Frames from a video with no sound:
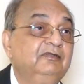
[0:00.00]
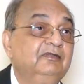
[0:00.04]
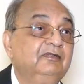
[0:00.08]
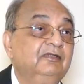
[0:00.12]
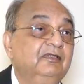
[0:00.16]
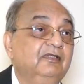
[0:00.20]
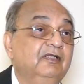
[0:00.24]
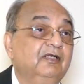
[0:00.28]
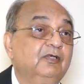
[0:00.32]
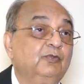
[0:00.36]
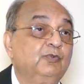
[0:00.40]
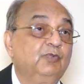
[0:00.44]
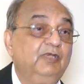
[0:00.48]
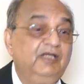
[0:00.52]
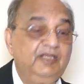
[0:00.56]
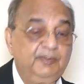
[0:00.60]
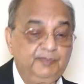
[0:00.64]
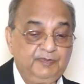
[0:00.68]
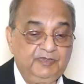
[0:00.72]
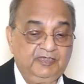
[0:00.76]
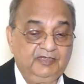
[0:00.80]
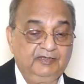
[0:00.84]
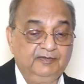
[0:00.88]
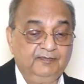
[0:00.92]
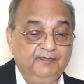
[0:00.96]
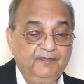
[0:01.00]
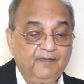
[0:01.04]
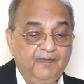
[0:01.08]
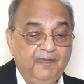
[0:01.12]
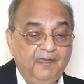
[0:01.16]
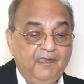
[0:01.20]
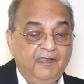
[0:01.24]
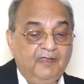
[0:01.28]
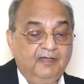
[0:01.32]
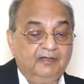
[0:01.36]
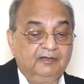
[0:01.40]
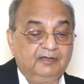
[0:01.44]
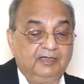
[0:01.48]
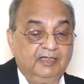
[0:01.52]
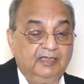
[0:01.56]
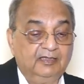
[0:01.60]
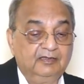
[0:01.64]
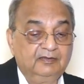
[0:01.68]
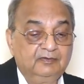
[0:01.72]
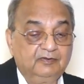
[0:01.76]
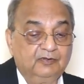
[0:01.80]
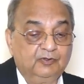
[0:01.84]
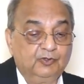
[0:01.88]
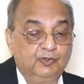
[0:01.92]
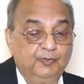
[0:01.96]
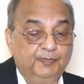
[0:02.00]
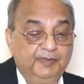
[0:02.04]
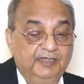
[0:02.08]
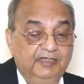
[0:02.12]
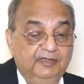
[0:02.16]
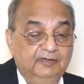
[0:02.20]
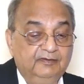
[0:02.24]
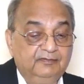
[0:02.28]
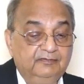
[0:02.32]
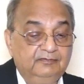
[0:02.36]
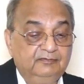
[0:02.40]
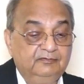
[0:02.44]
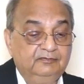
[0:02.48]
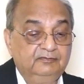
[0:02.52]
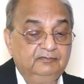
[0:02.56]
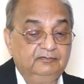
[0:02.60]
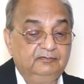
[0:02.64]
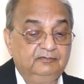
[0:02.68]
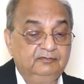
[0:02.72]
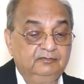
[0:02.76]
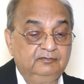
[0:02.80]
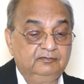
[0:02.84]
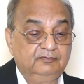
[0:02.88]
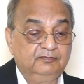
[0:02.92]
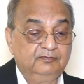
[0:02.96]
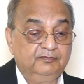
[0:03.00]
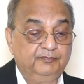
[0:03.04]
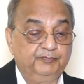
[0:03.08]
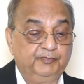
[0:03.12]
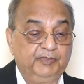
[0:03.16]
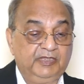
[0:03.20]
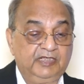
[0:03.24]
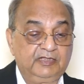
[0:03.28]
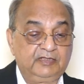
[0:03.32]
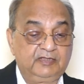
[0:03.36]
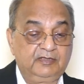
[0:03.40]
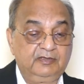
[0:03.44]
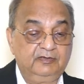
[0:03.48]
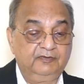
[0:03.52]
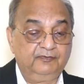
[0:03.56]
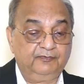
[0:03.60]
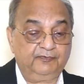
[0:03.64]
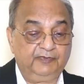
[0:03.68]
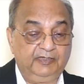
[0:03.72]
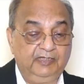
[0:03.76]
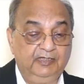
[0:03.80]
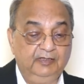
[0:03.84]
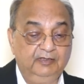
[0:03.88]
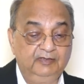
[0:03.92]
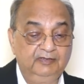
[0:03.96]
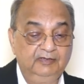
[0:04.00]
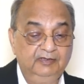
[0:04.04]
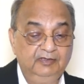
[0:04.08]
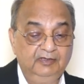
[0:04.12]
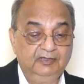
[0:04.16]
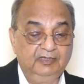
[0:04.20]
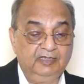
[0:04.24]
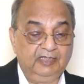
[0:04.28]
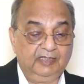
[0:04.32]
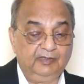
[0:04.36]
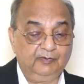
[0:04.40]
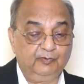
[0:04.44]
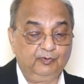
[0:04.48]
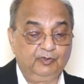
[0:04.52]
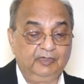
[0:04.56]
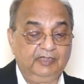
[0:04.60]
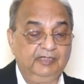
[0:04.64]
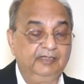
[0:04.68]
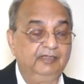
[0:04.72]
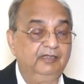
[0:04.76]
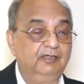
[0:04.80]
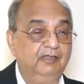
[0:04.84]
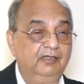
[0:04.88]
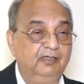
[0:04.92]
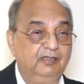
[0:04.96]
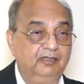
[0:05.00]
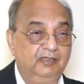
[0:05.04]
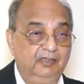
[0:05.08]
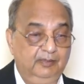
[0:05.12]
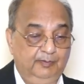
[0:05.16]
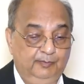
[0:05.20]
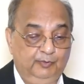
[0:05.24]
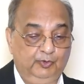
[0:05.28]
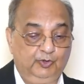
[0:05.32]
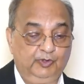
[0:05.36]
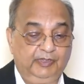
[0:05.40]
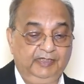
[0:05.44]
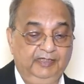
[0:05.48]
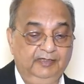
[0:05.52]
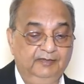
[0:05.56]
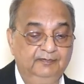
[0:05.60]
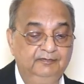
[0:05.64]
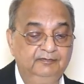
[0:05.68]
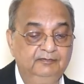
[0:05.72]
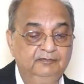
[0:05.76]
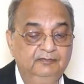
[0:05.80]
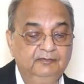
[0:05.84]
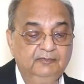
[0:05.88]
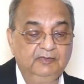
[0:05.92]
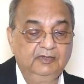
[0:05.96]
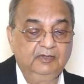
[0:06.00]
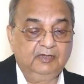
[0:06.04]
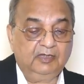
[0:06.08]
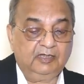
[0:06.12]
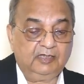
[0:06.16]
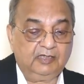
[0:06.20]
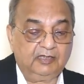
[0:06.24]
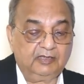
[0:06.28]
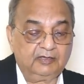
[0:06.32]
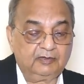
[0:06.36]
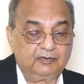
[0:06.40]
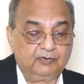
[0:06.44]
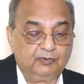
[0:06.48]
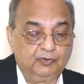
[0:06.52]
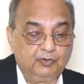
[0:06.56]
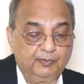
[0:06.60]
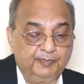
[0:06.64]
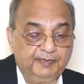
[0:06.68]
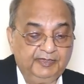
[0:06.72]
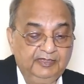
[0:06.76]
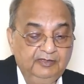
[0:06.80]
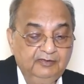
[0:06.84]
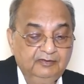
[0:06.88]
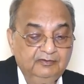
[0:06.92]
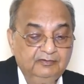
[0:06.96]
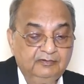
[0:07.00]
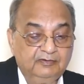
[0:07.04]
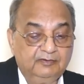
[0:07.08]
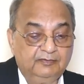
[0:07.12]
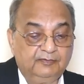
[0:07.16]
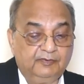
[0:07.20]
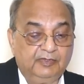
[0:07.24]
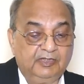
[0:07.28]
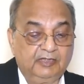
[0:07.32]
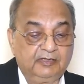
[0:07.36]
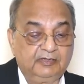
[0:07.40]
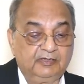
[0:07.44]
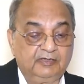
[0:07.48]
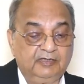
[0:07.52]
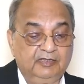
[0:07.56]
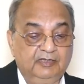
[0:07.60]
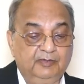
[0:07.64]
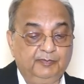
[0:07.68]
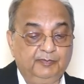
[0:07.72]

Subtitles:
collapsing. Then could be pus, filled alveoli or pneumonia, or could be water and